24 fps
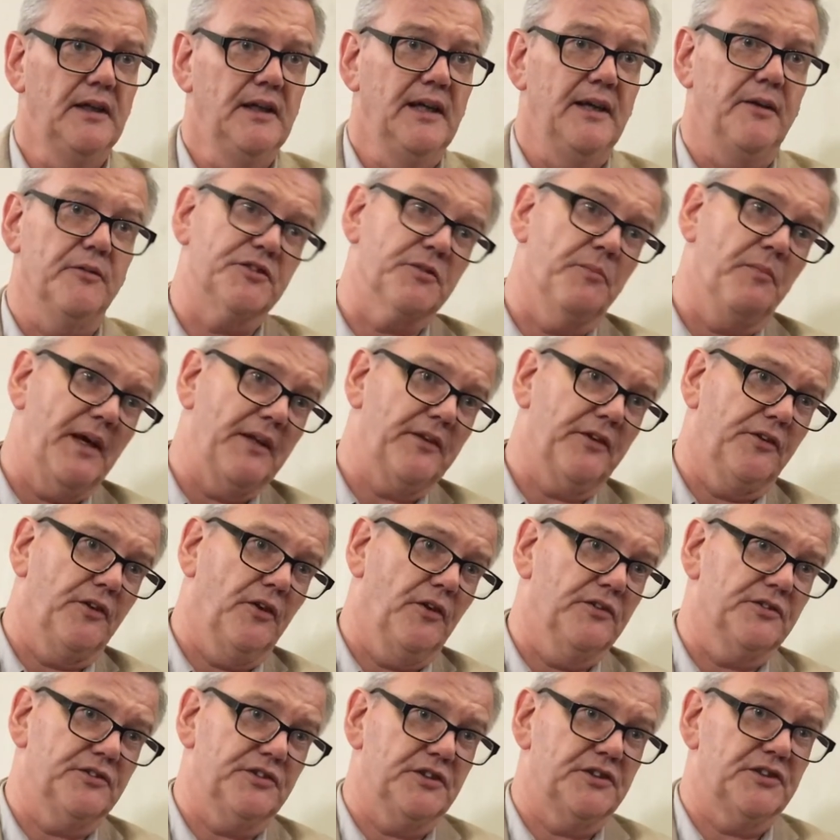It was a
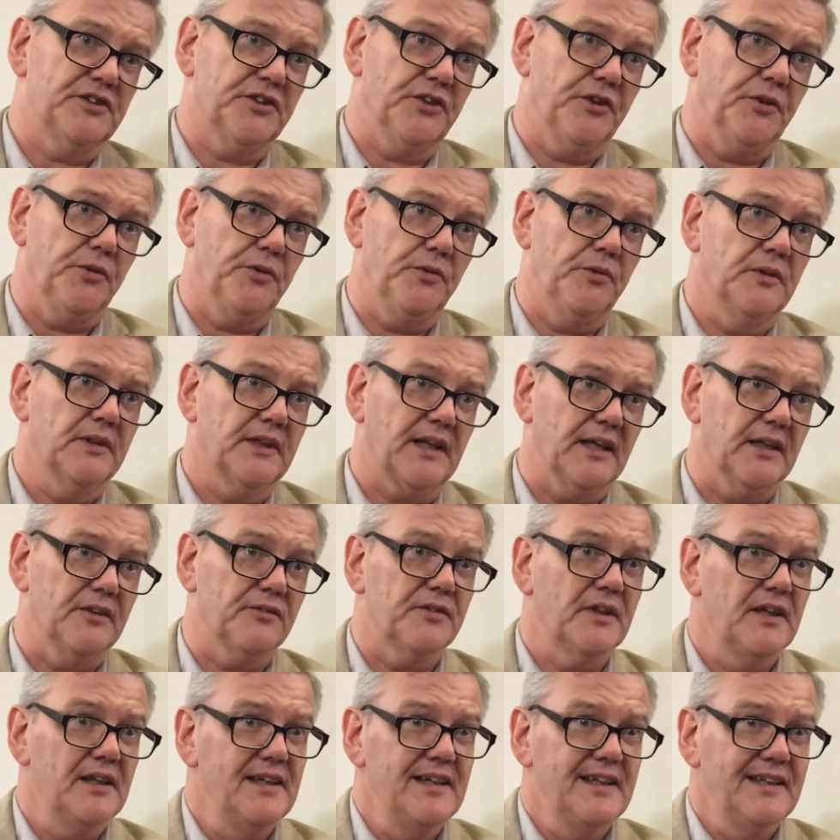methodology to kind of
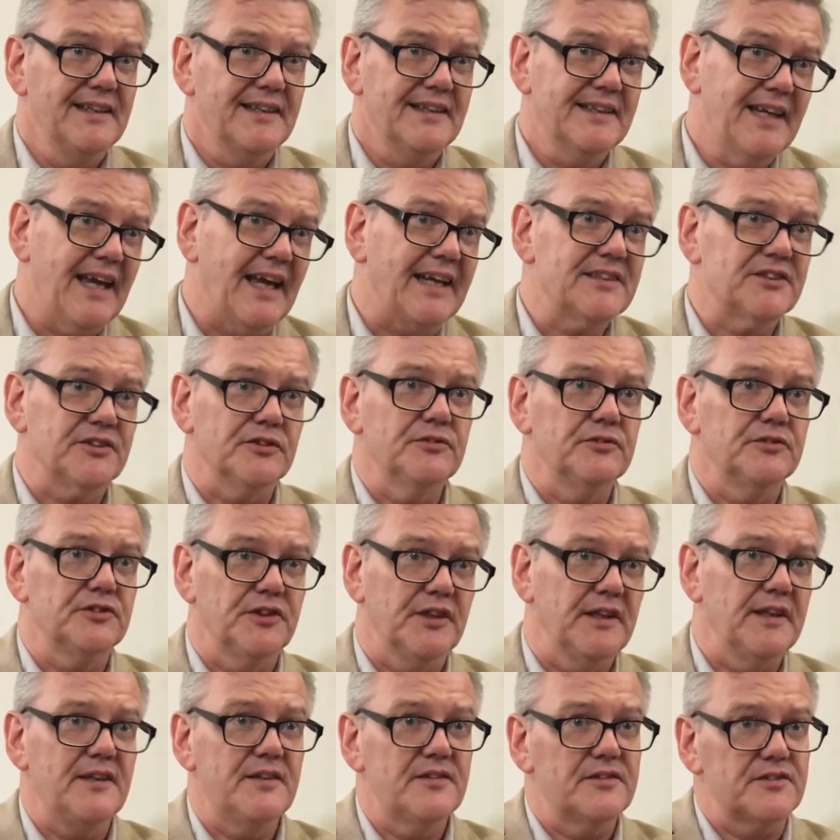get
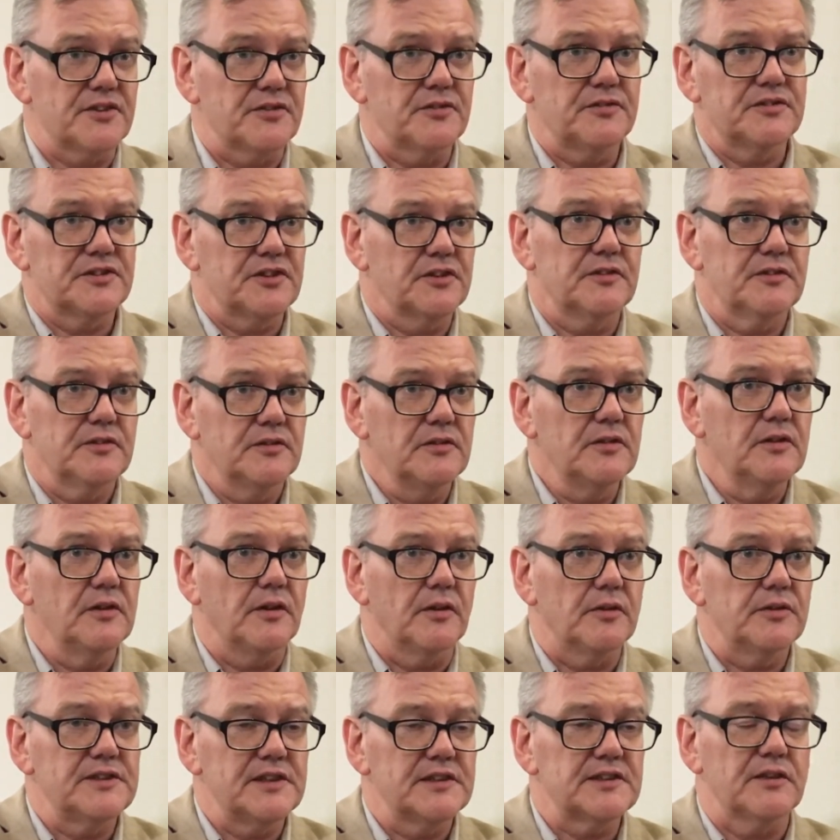underneath to
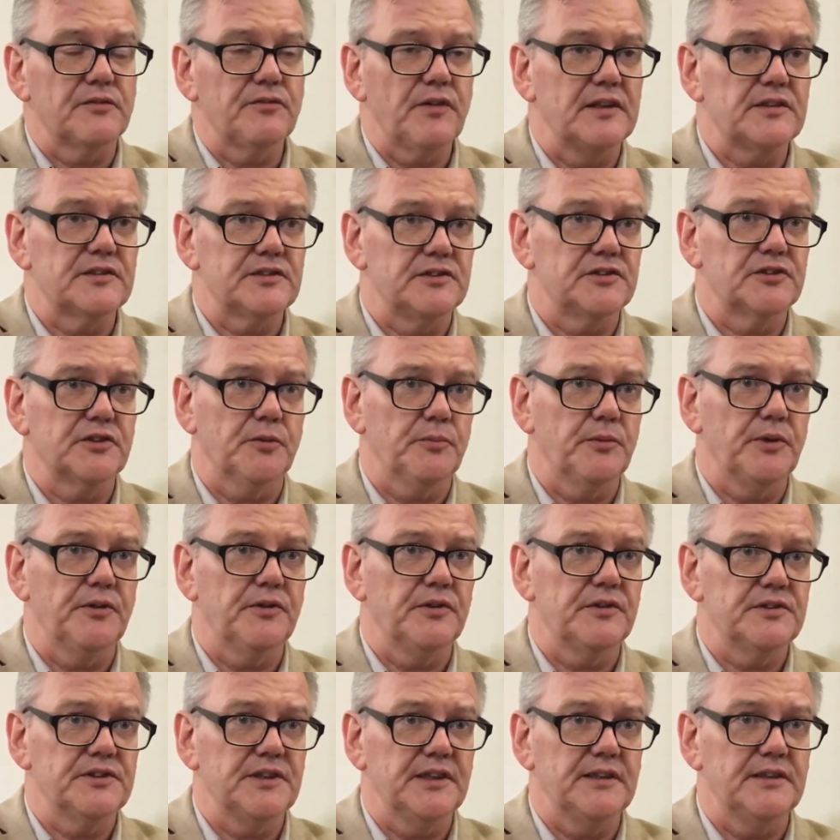disadvantaged
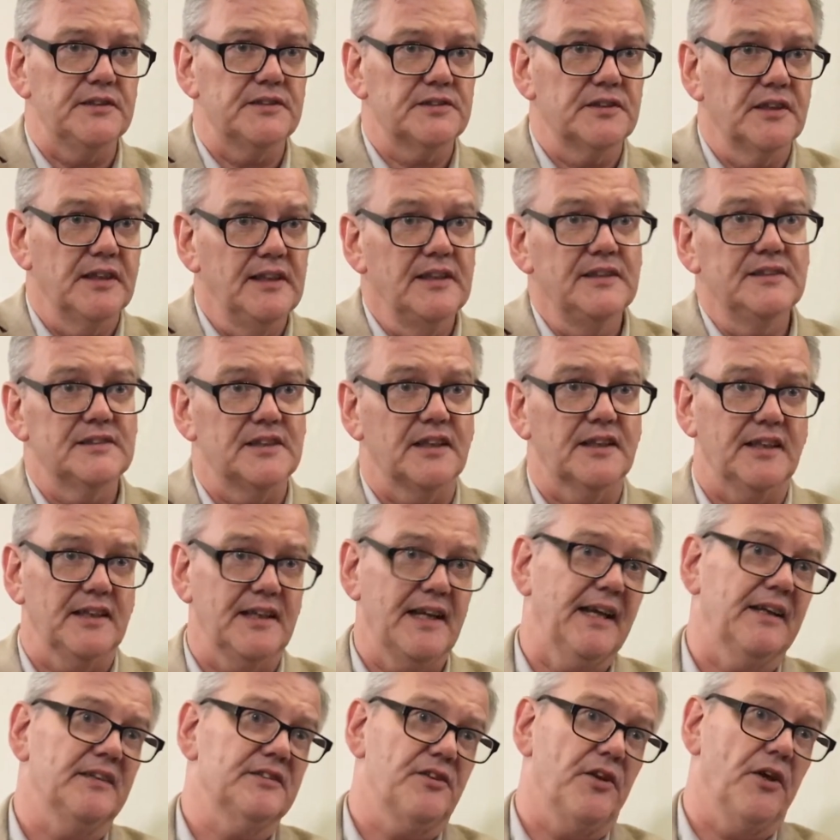communities, to
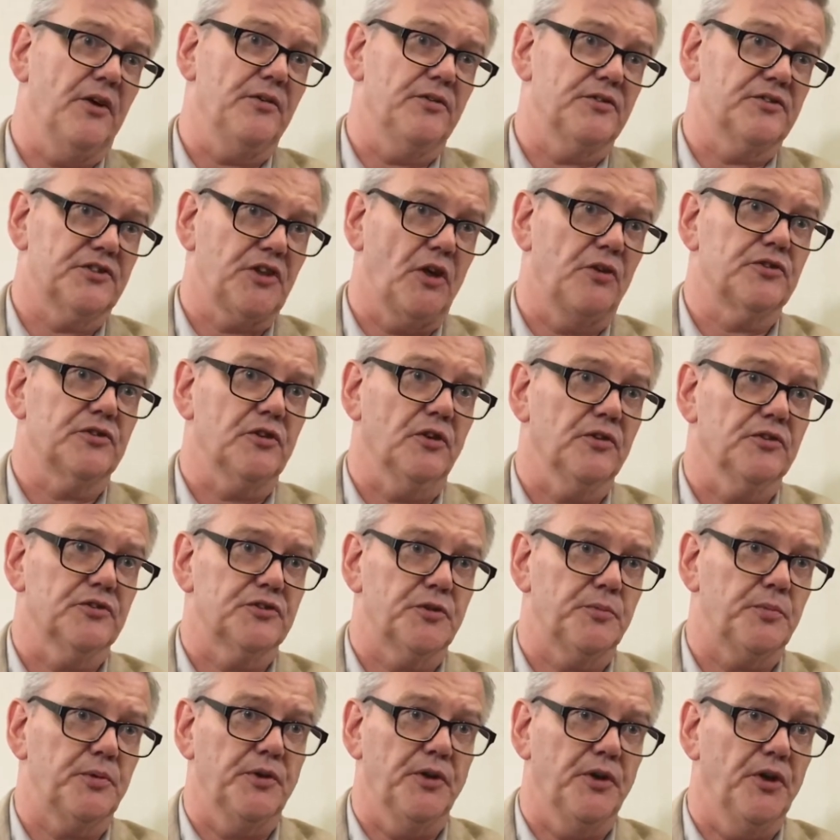connect those social
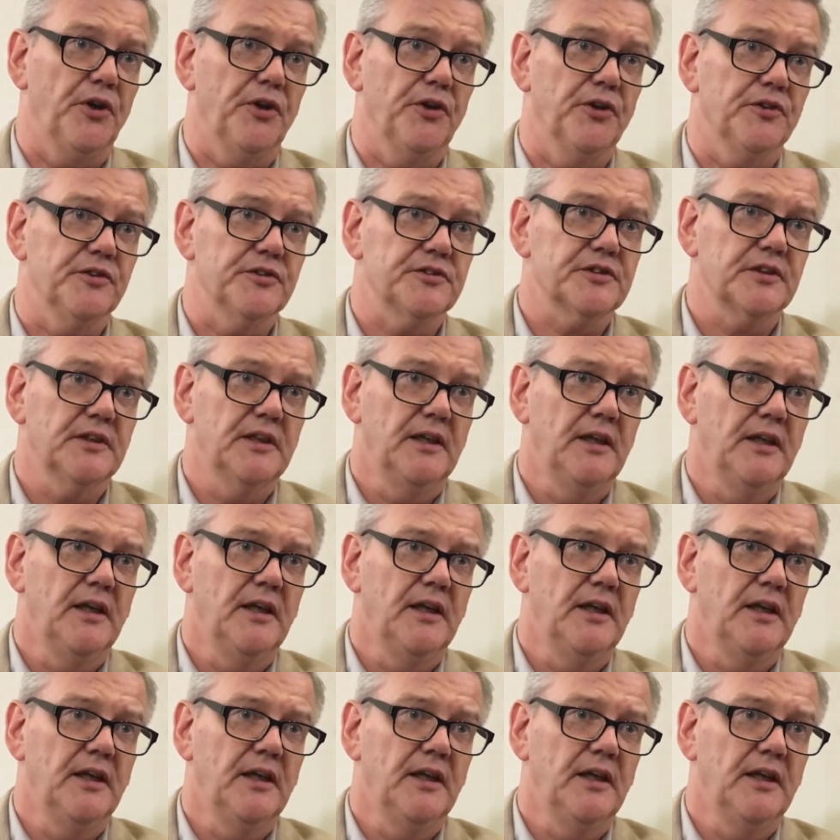entrepreneurs.